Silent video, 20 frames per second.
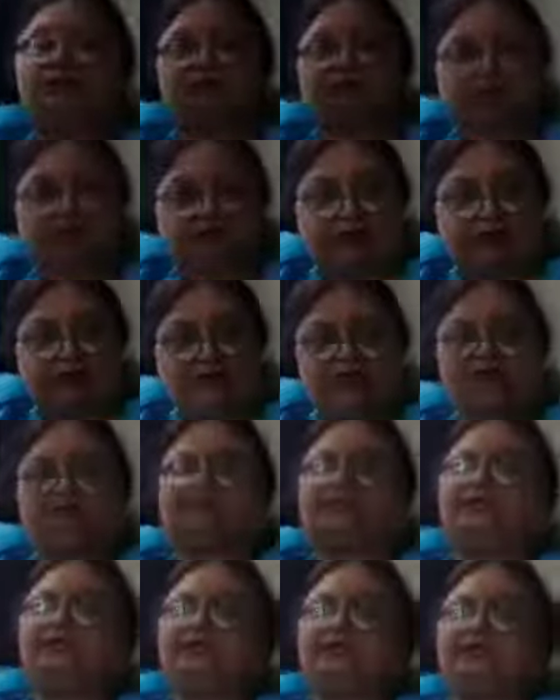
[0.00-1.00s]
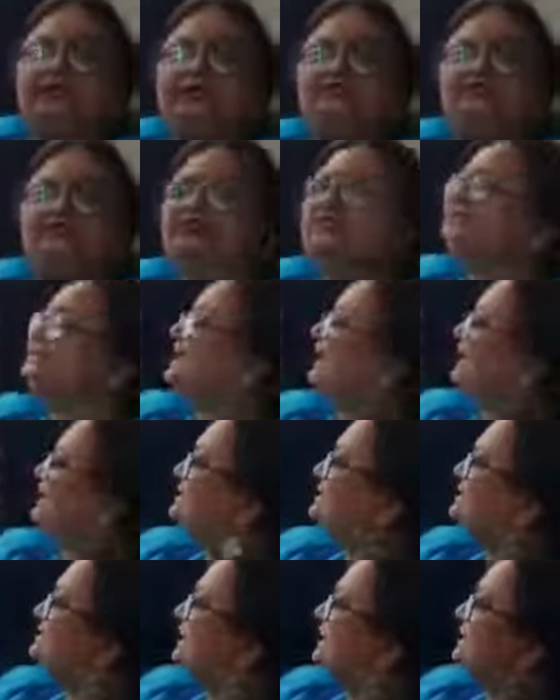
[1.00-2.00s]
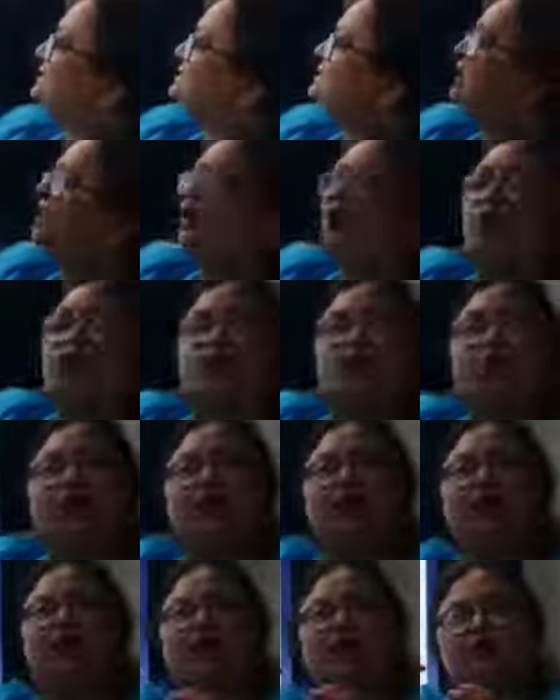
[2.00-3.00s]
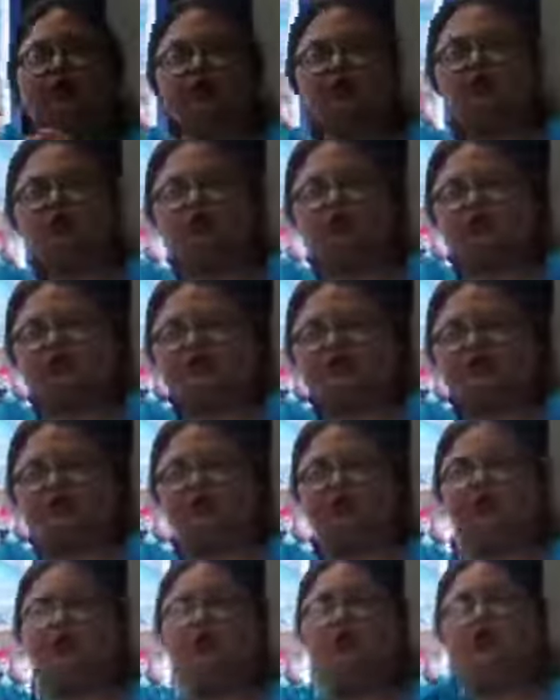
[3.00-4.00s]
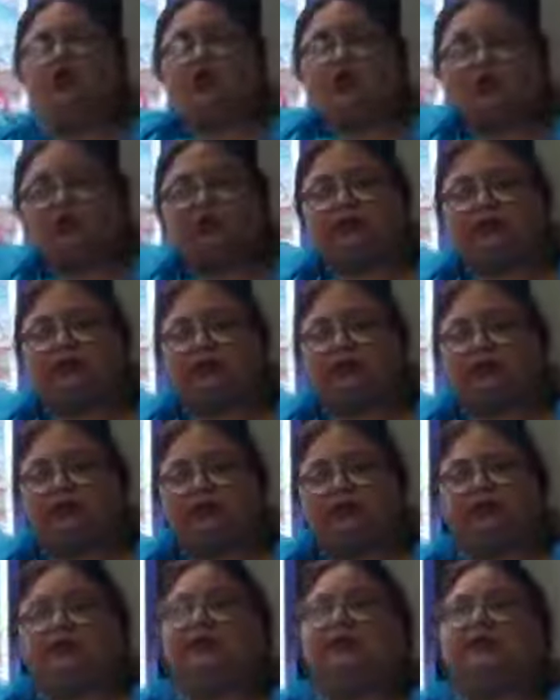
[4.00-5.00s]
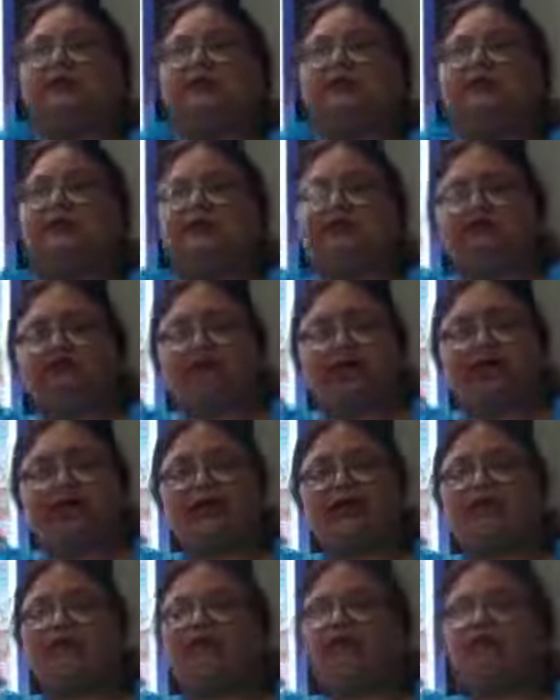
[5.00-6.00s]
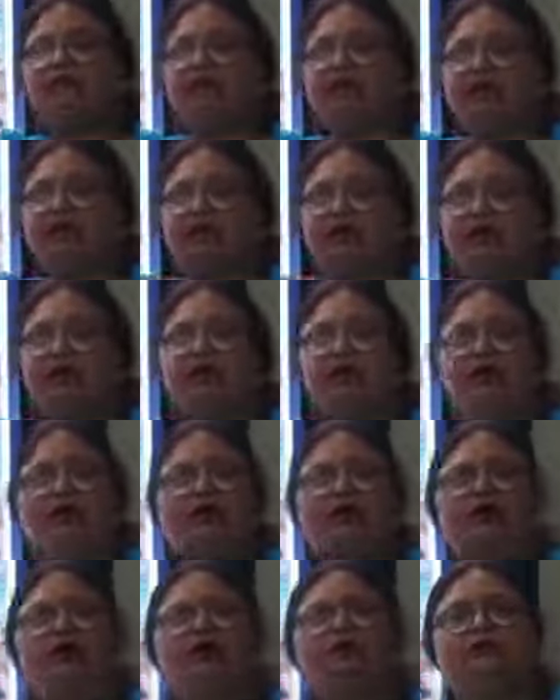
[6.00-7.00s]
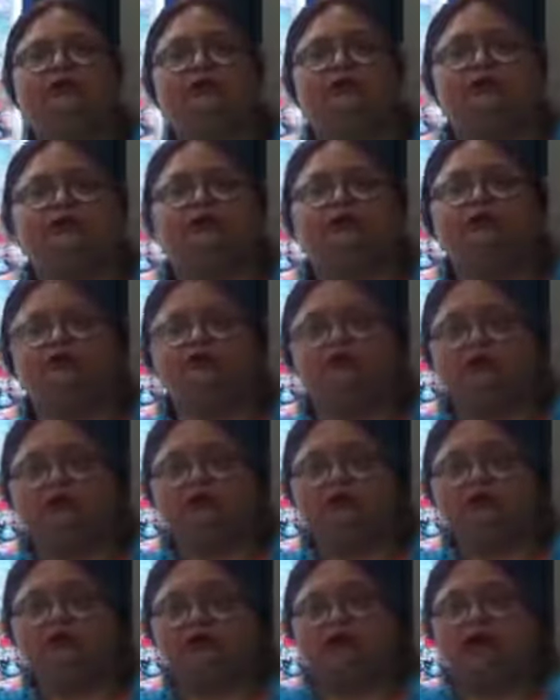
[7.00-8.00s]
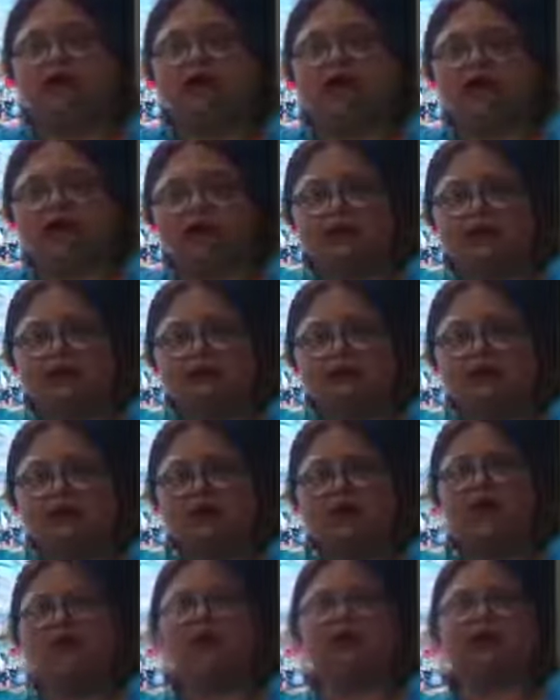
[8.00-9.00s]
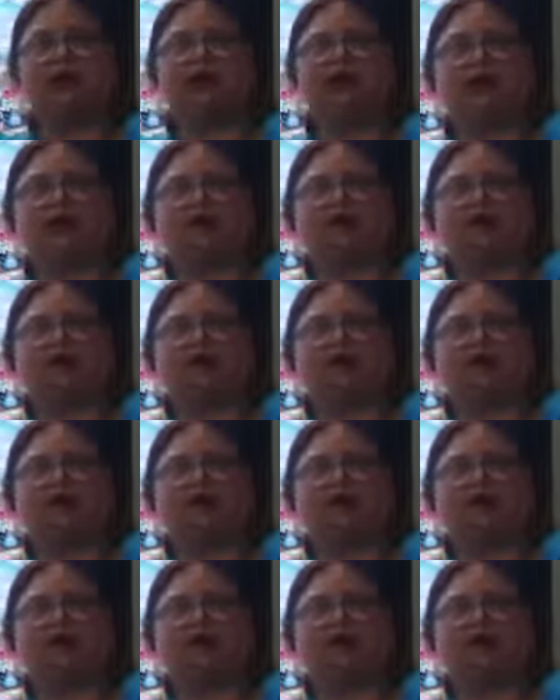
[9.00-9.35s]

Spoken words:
Christ, angels, and saints who are looking over on the earth, trying to figure out what the people of the earth are up to or what are they